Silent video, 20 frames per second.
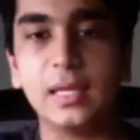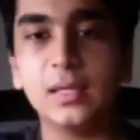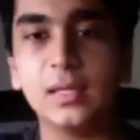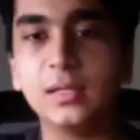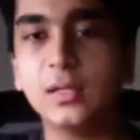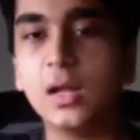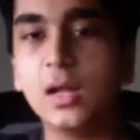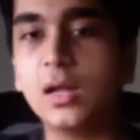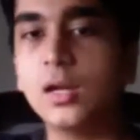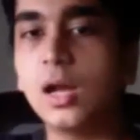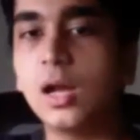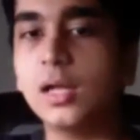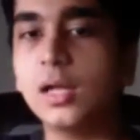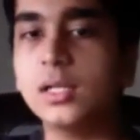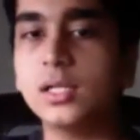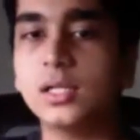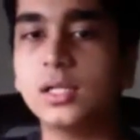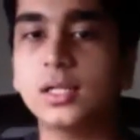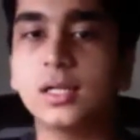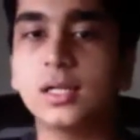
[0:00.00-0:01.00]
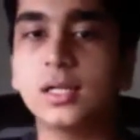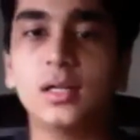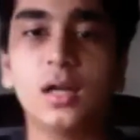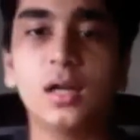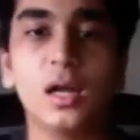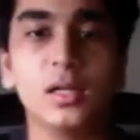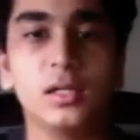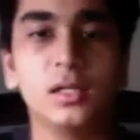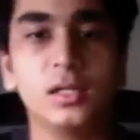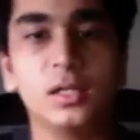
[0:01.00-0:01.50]
Not your
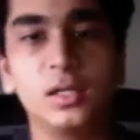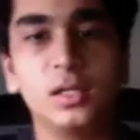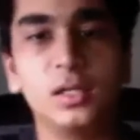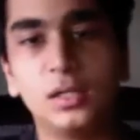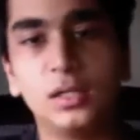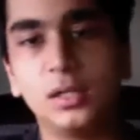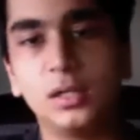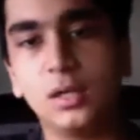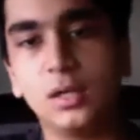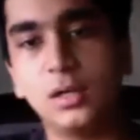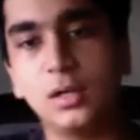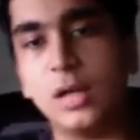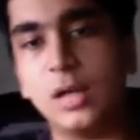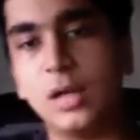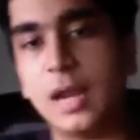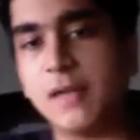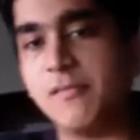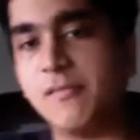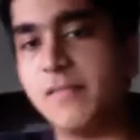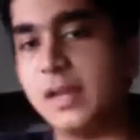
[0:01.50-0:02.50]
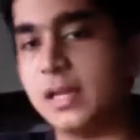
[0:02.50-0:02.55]
ring finger.